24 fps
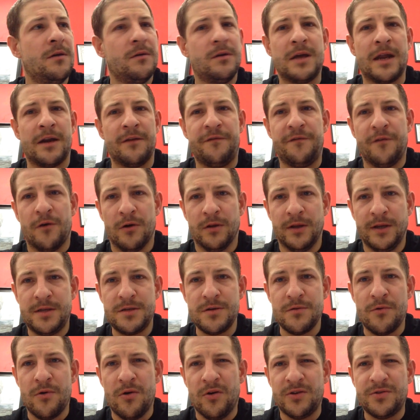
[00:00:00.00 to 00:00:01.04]
kind of 4 litres
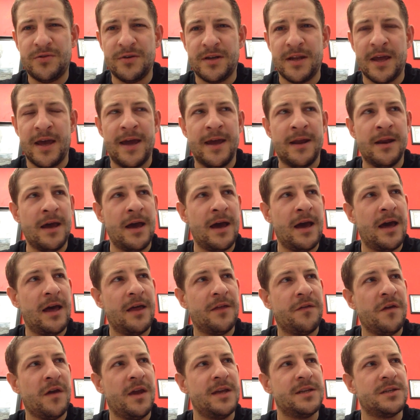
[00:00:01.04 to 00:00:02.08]
of water a day, and I
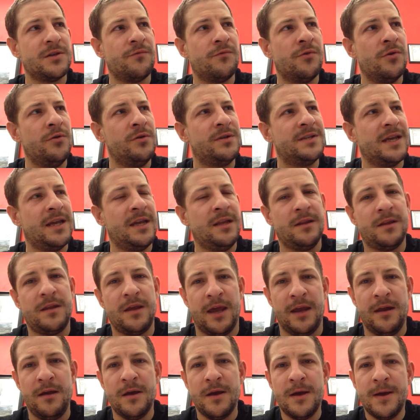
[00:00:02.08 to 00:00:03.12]
think it's a routine
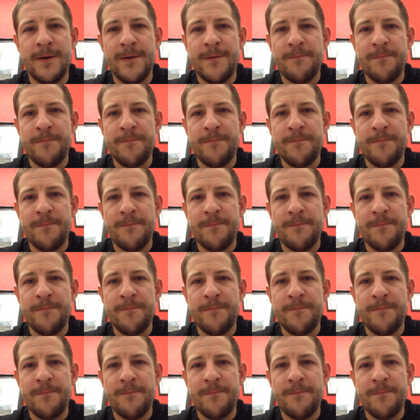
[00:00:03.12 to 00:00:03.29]
thing.